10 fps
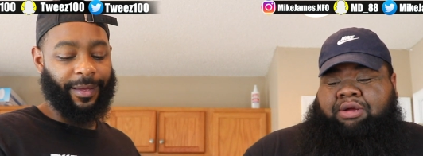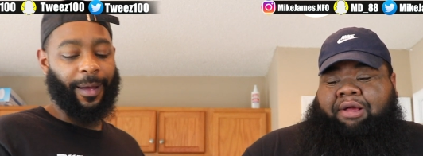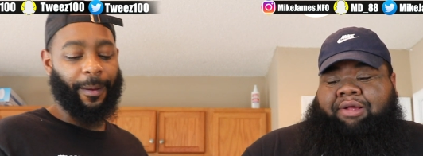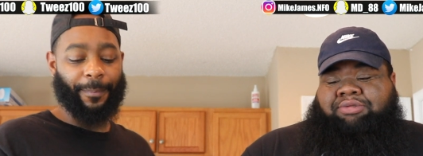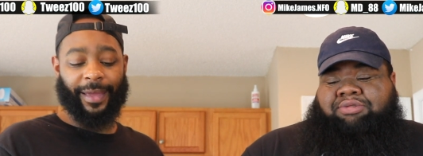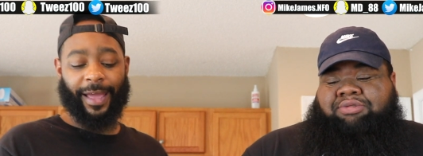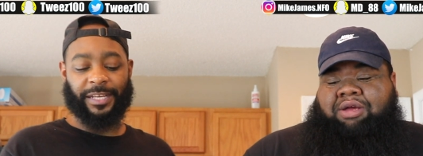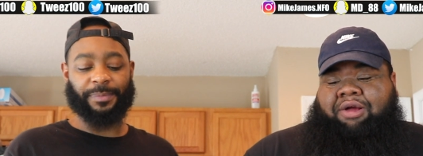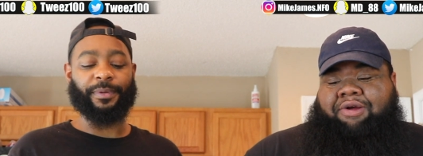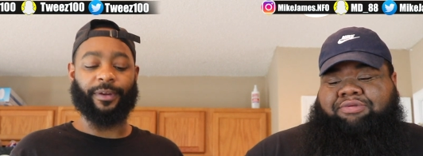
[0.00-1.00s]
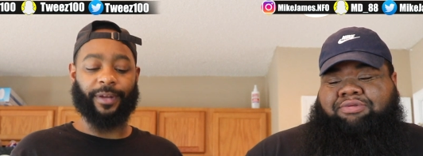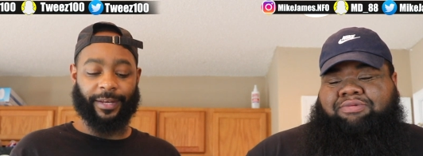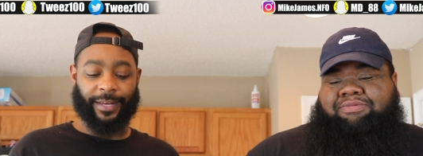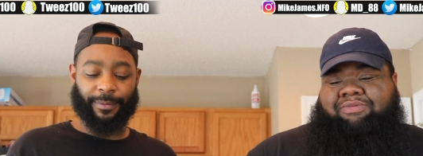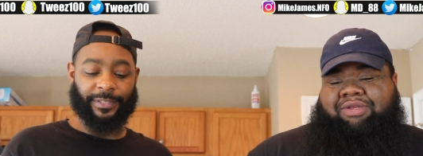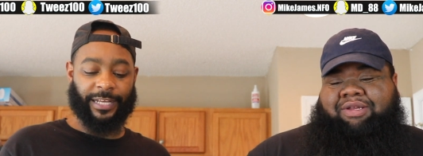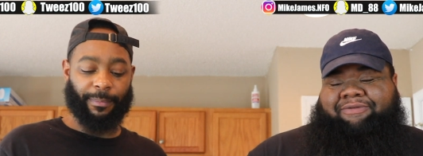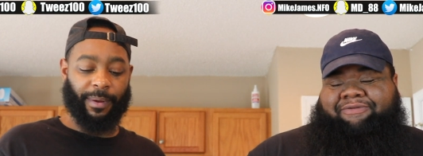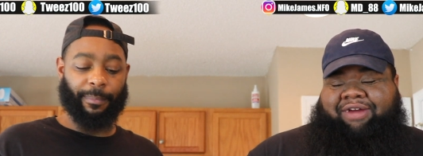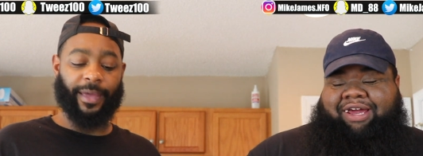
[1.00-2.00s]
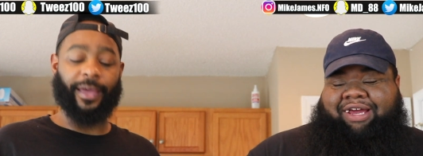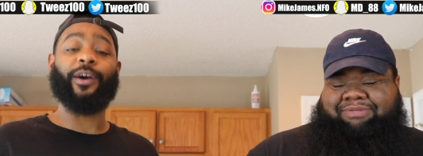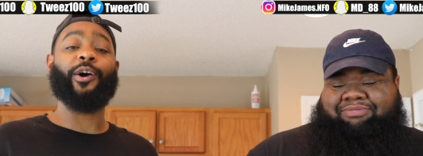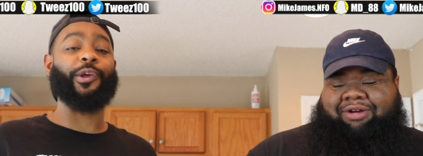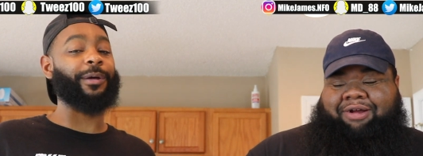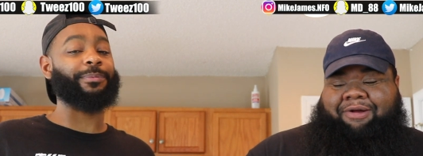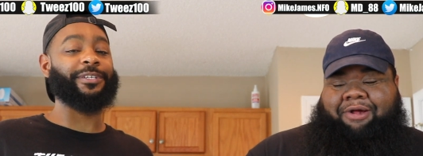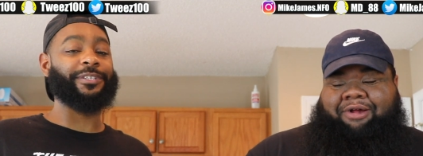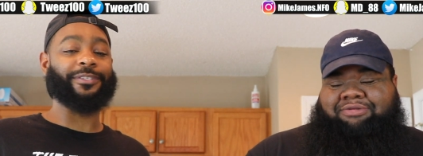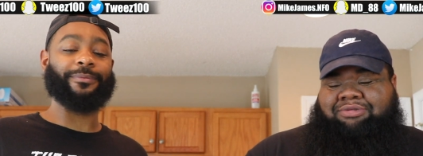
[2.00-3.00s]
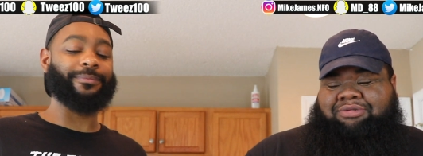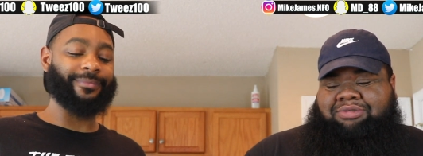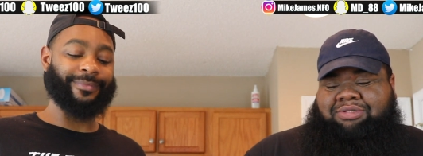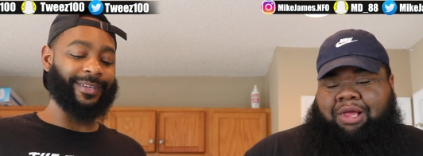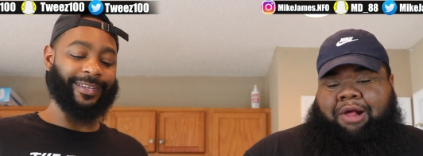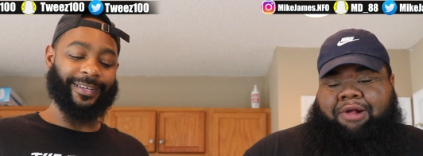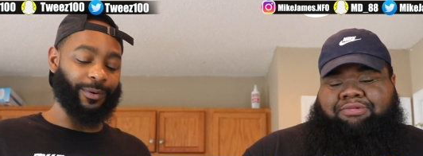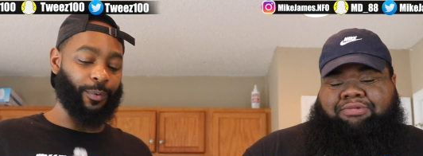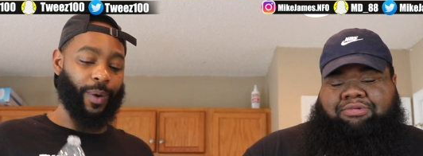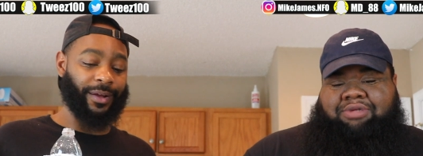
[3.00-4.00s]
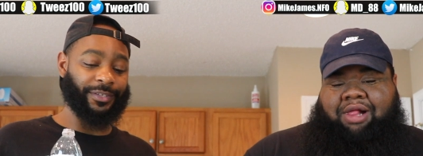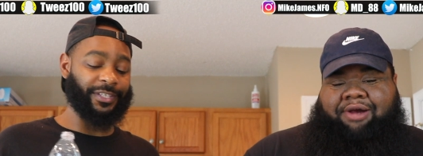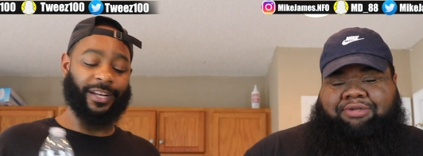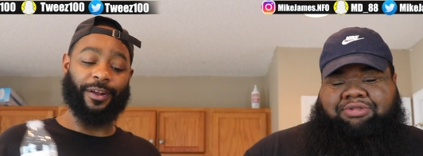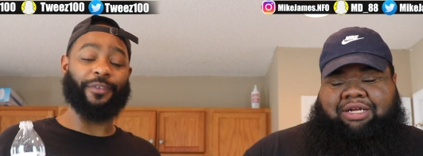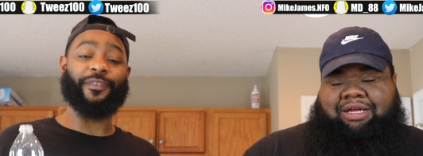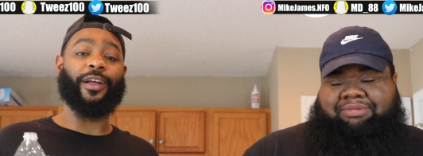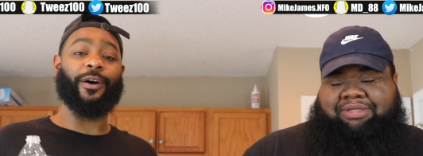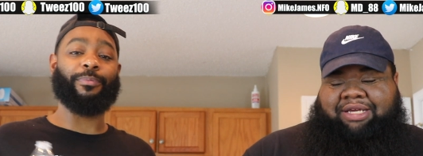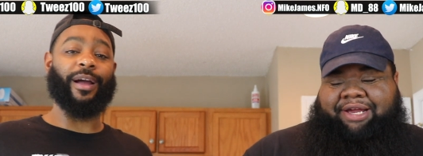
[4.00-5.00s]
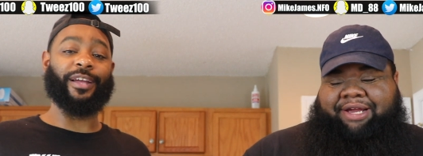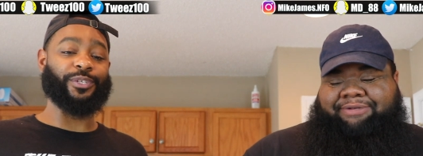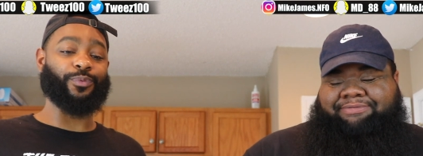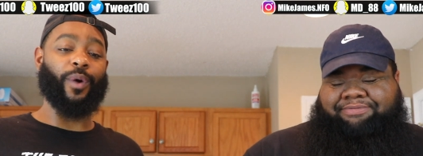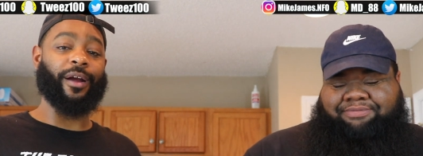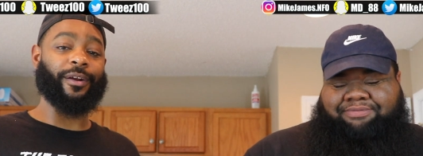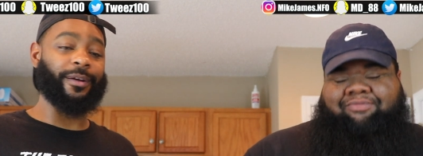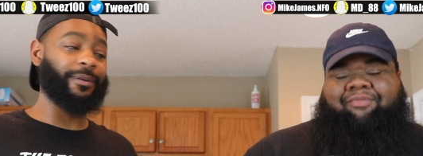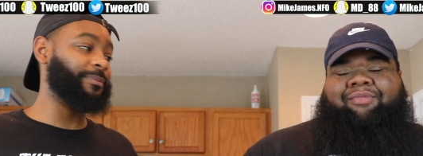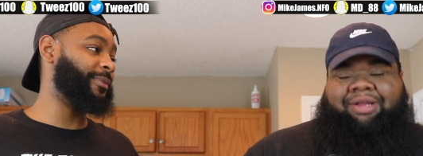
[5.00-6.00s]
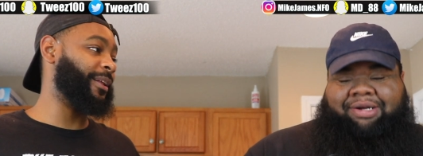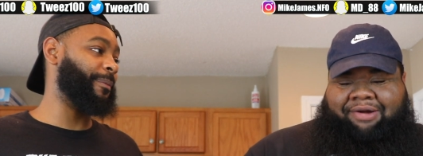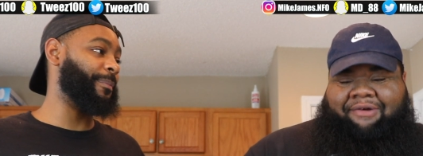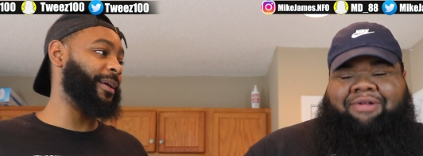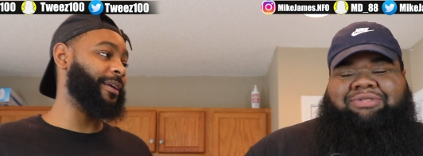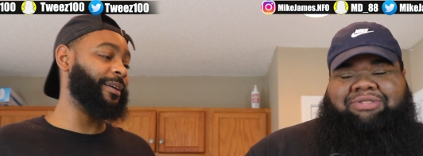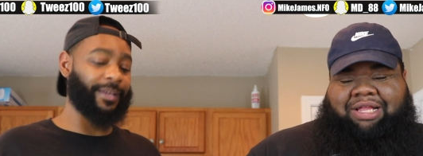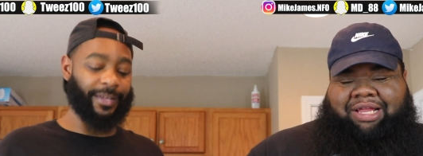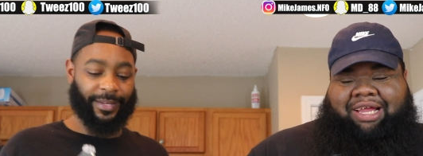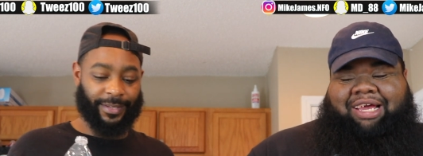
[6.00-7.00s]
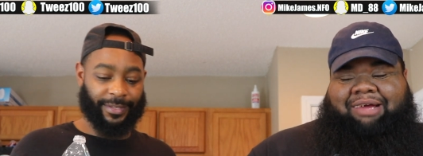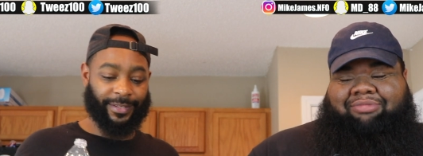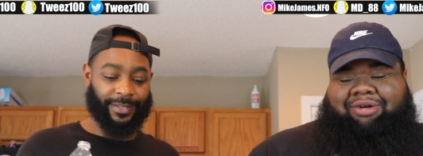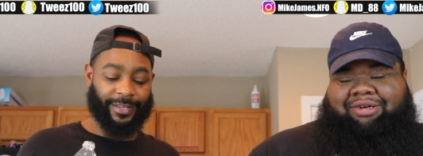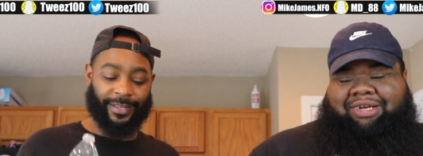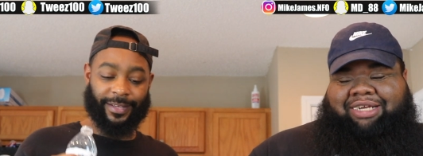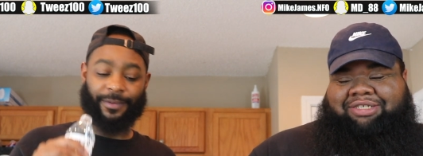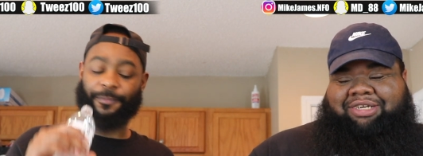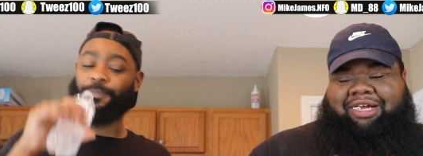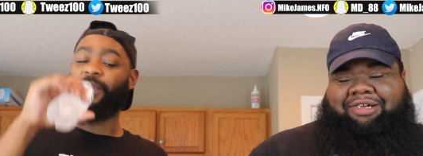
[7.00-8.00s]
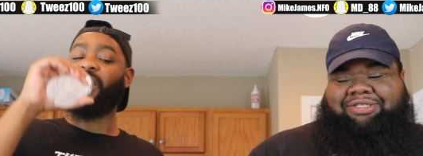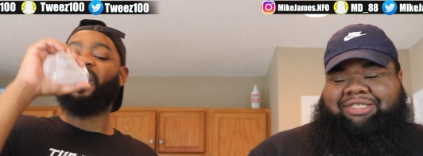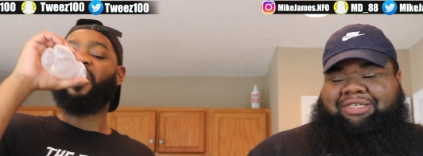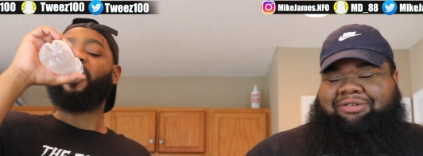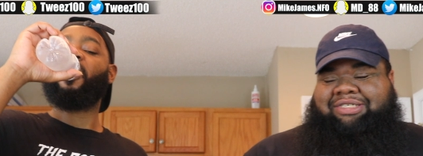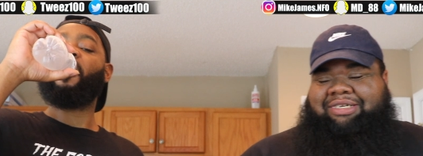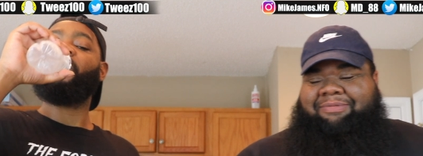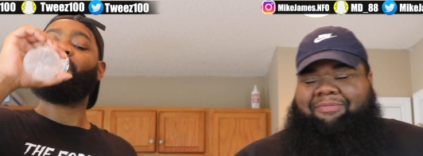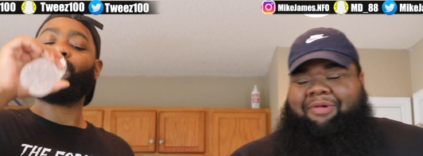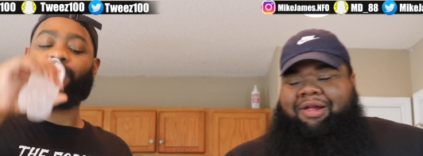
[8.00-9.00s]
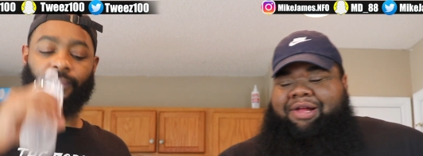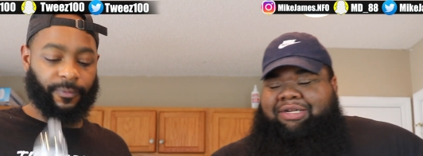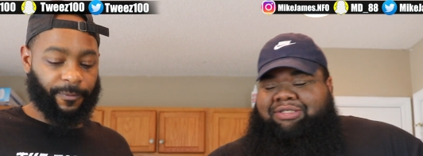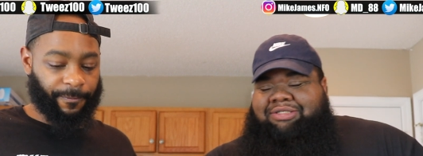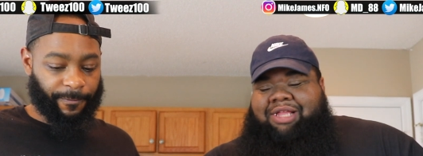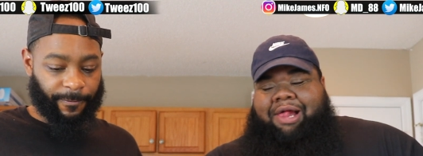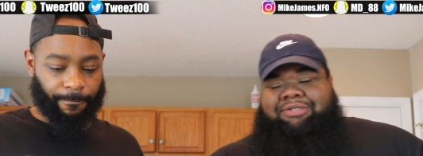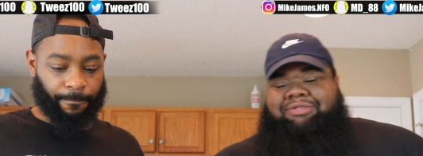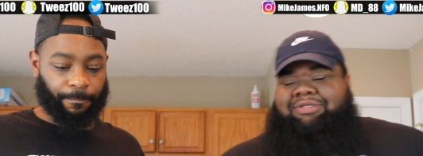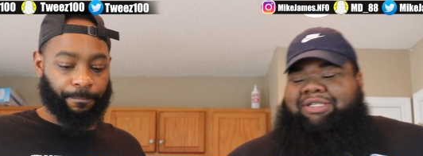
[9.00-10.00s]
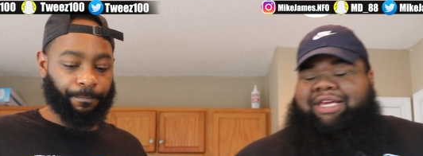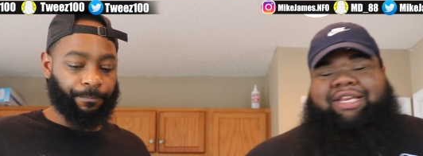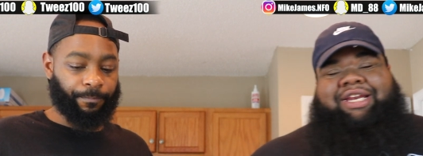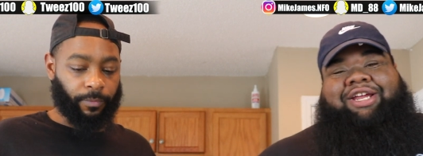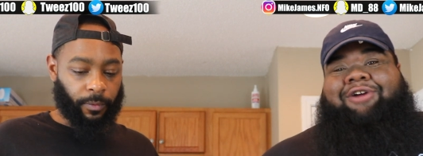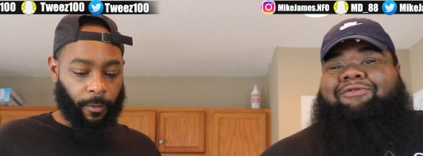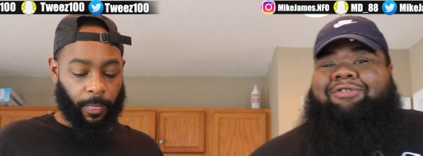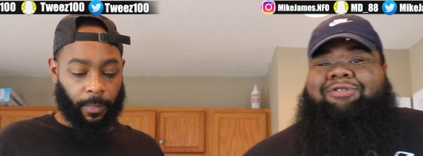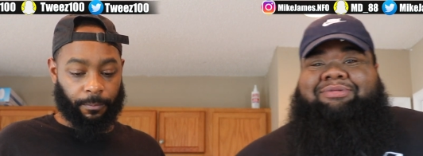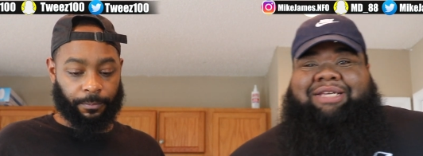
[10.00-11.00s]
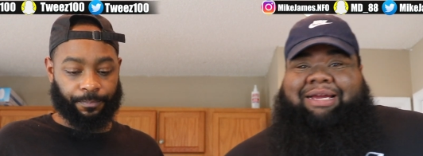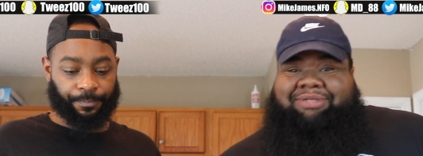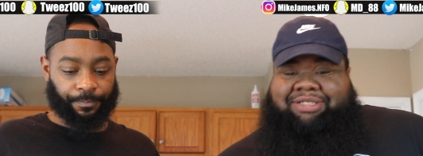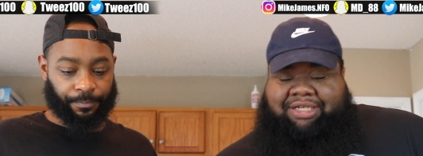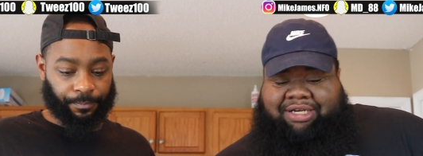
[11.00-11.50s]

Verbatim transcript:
Speaker 1: a big ass speaker like that Was how my bed hooked bro. up to some wild shit. I don't you know even know. Saying? Probably just wired
Speaker 2: up. You know what I mean? Yeah, bro. Like, you know, I was just on some kicking in your room type shit.